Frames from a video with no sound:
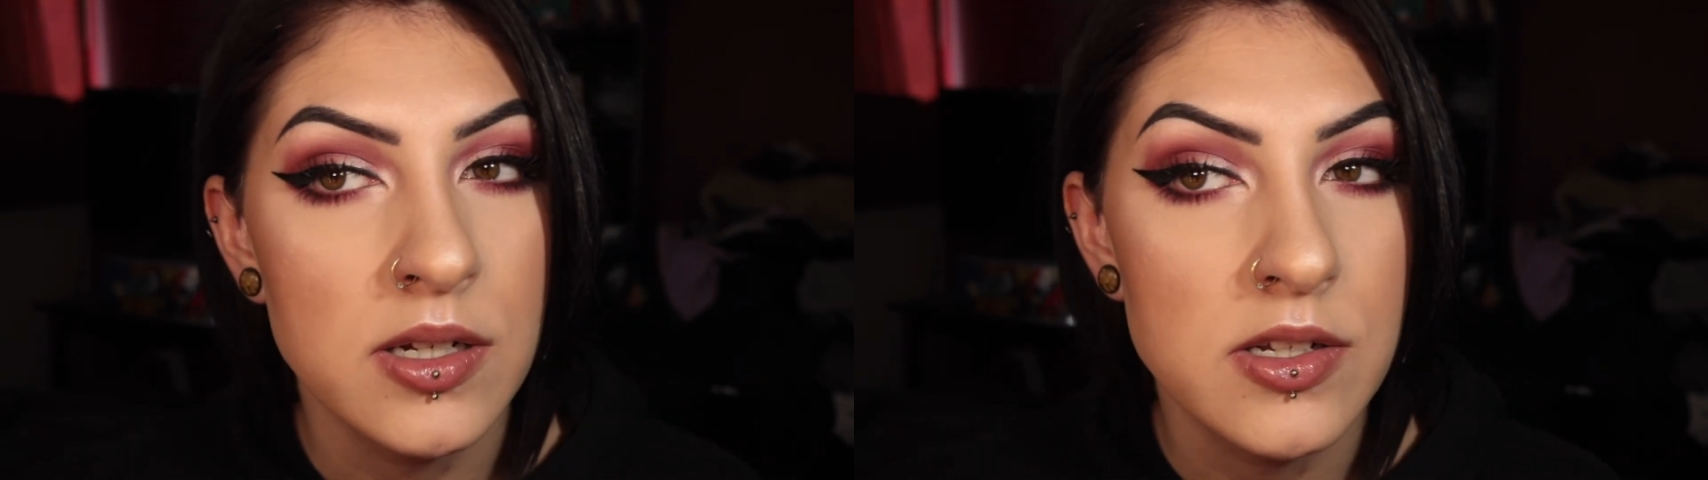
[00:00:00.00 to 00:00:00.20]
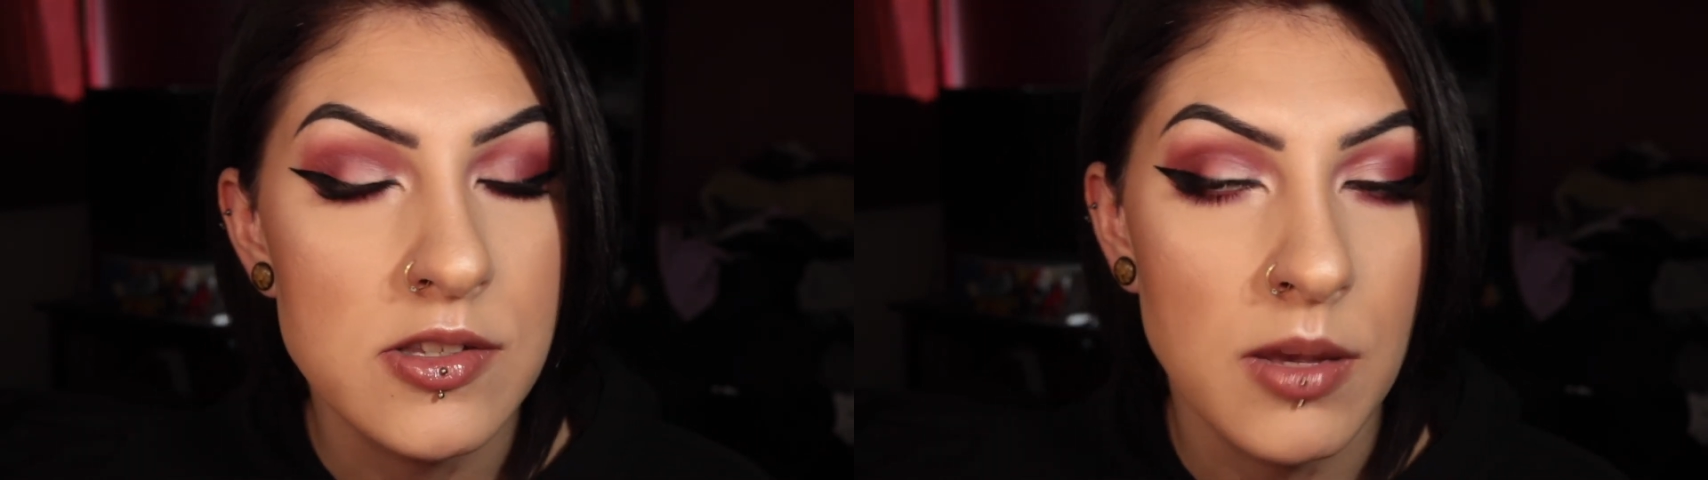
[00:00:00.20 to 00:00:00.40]

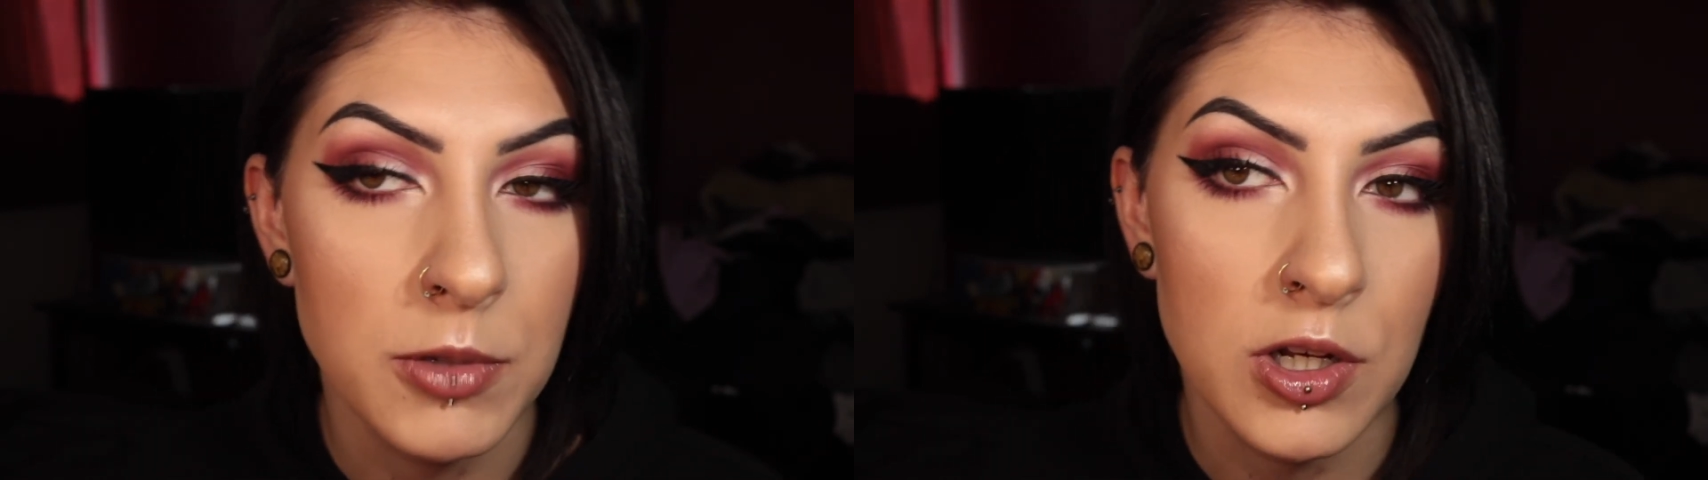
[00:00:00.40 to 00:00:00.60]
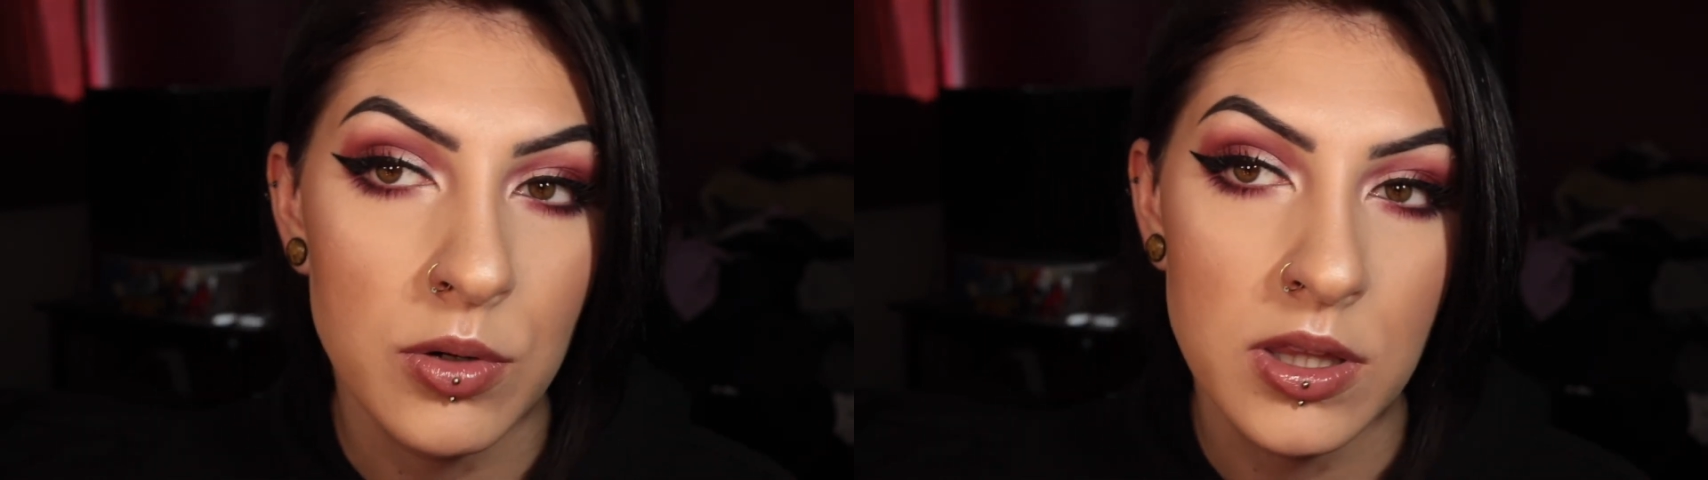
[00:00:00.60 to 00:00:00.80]
Just let
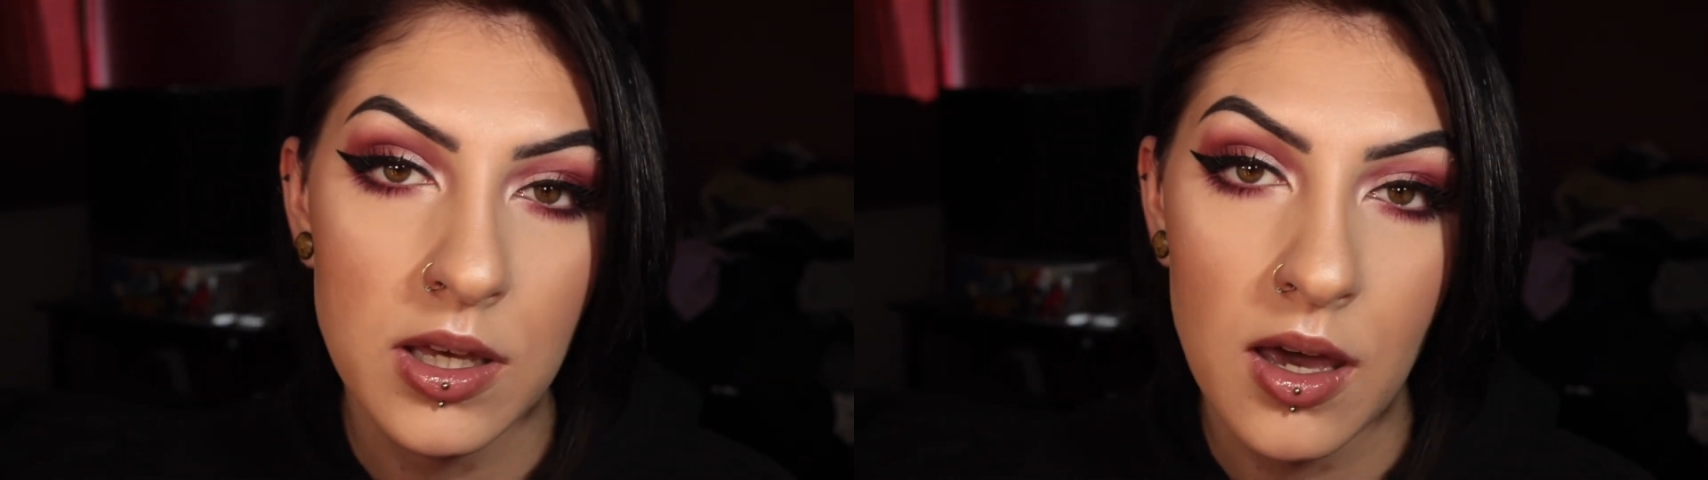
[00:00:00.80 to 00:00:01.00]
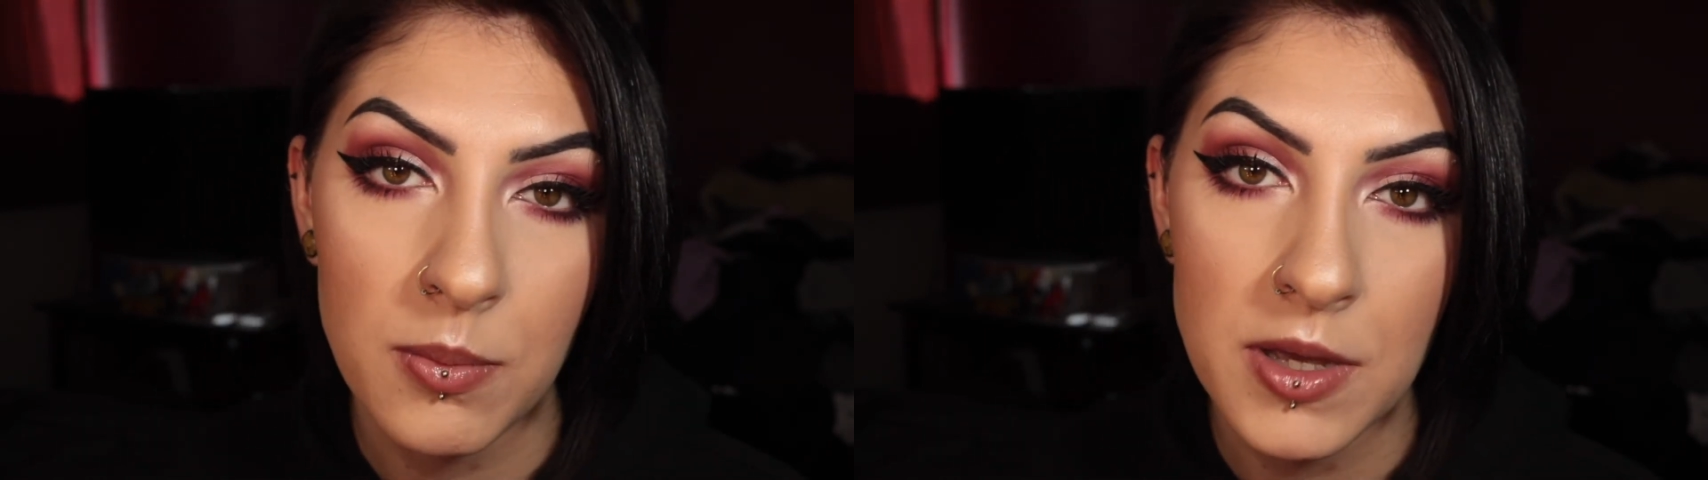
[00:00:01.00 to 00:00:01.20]
me know in the
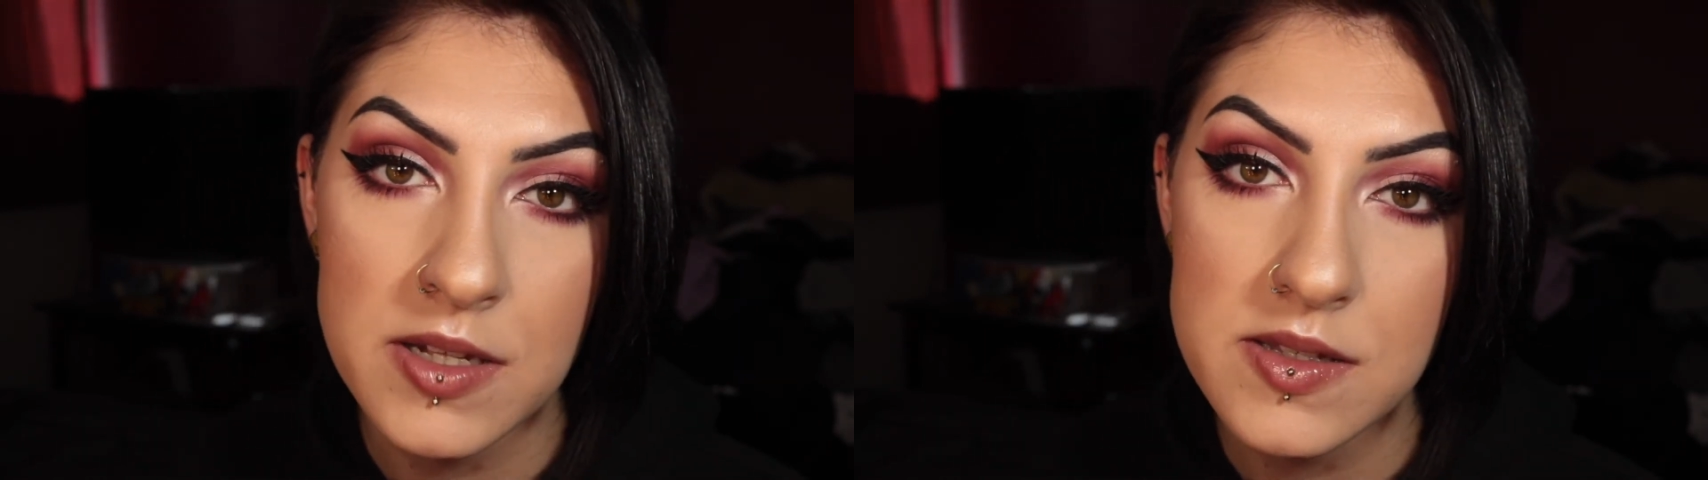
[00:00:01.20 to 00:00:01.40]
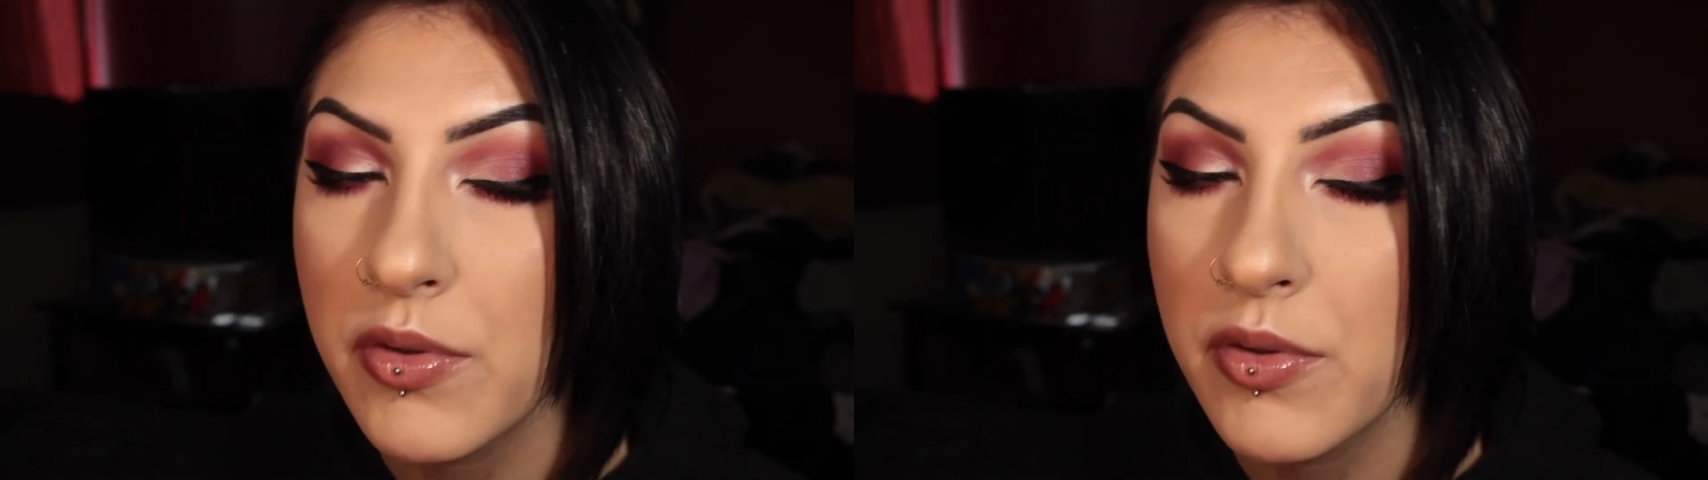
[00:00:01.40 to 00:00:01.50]
comments.